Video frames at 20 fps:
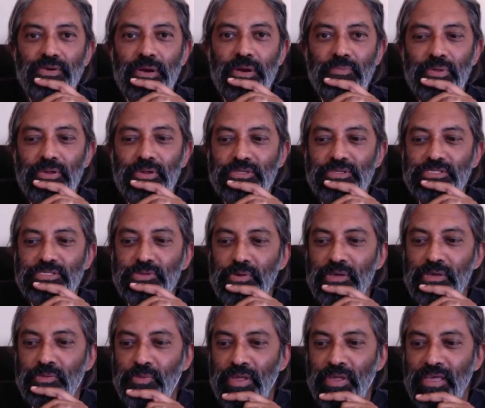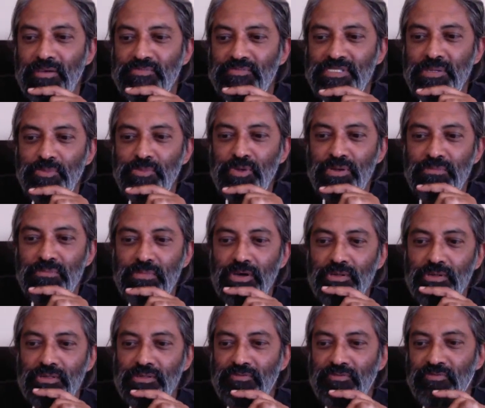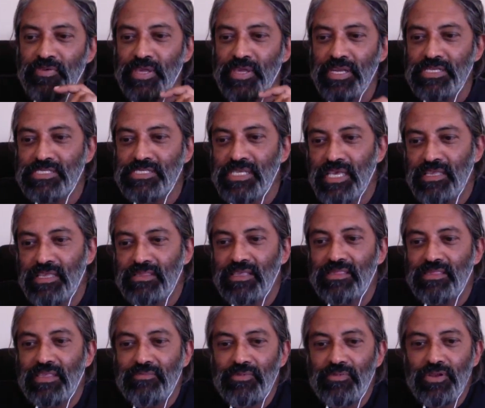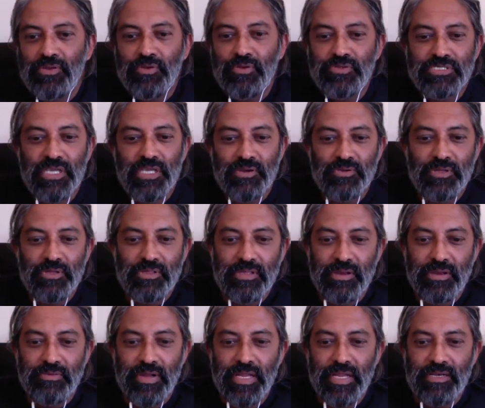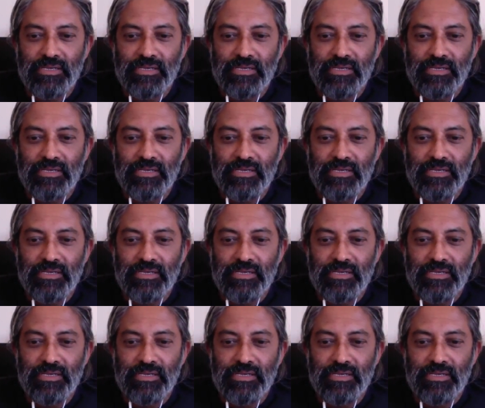because we have someone on the feed saying that they've got no sound on their end.